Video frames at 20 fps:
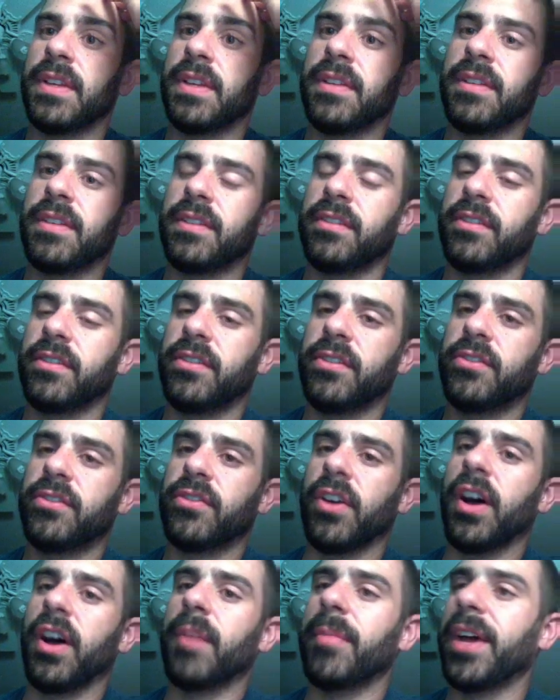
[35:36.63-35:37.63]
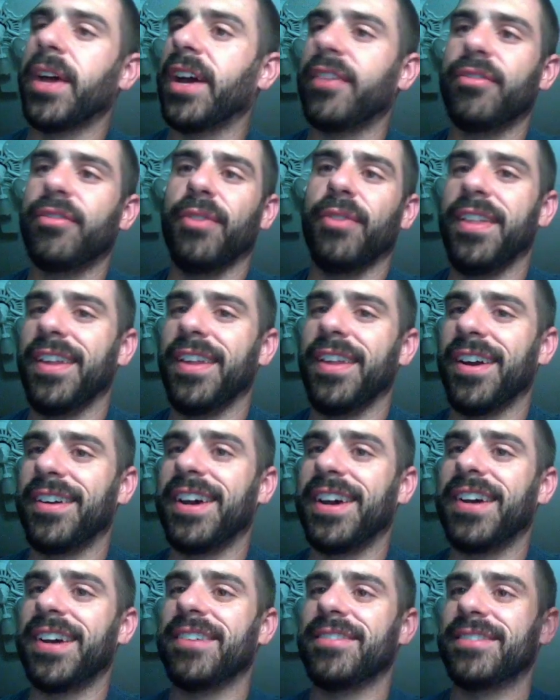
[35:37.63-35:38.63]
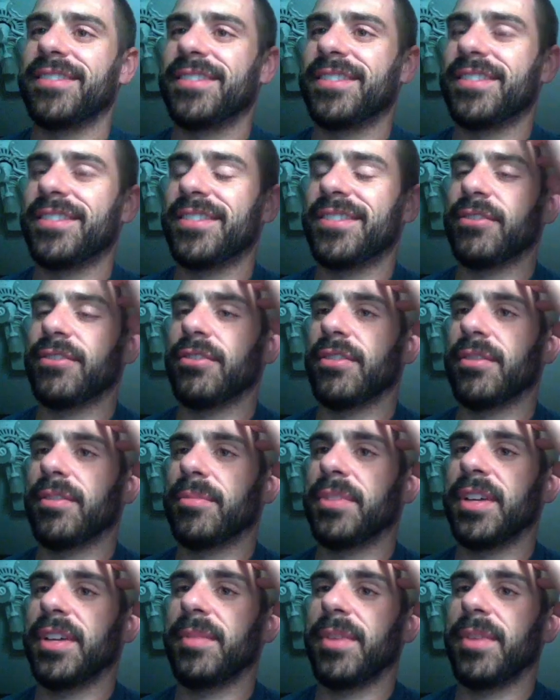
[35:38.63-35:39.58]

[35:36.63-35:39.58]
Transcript: It's a good draw, I'm halfway there now. So play my